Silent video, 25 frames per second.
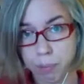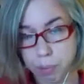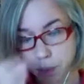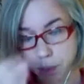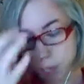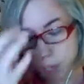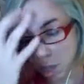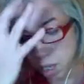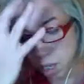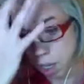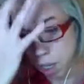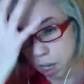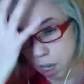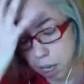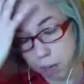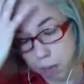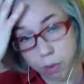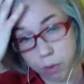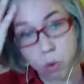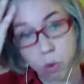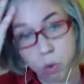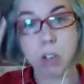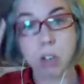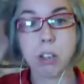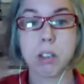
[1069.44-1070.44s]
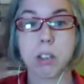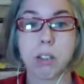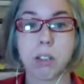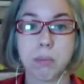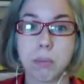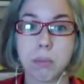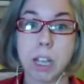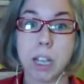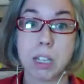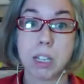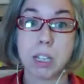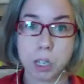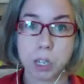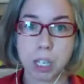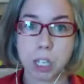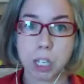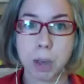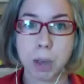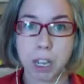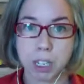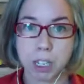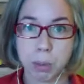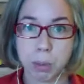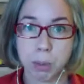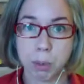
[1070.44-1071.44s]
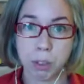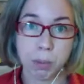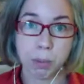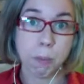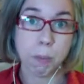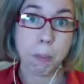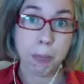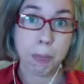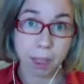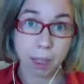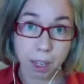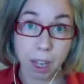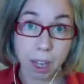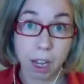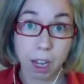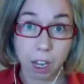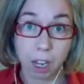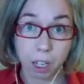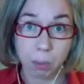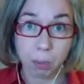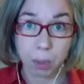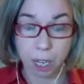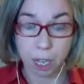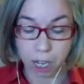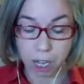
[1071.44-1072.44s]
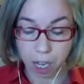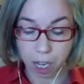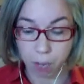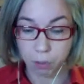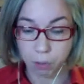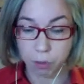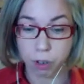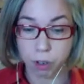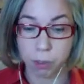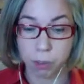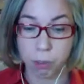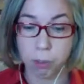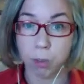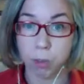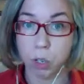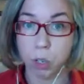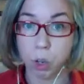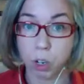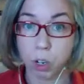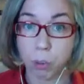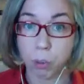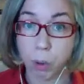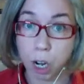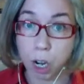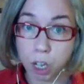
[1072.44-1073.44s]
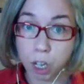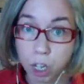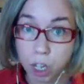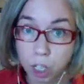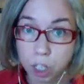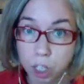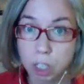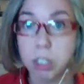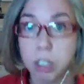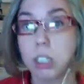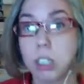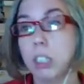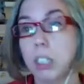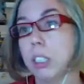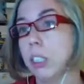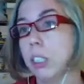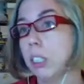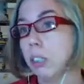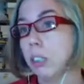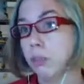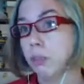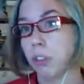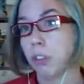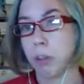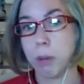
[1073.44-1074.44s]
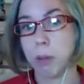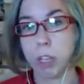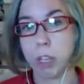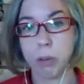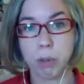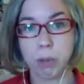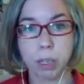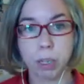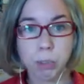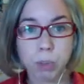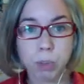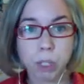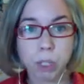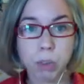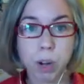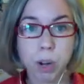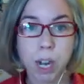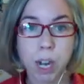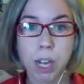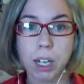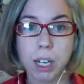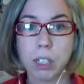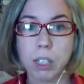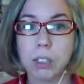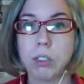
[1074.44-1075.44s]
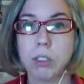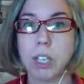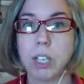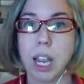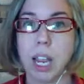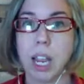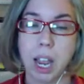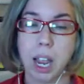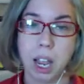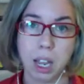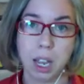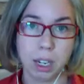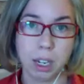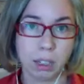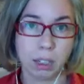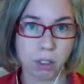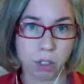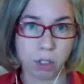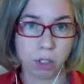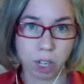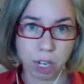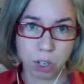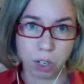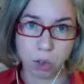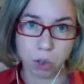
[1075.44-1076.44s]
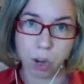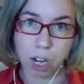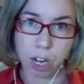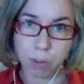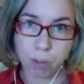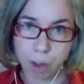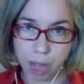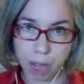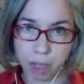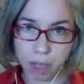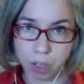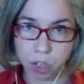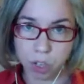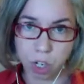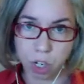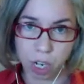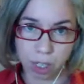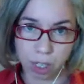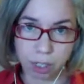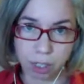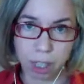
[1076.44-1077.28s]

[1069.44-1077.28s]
And of course, as much as possible, get help from your partner, from other people around, and try to balance childcare.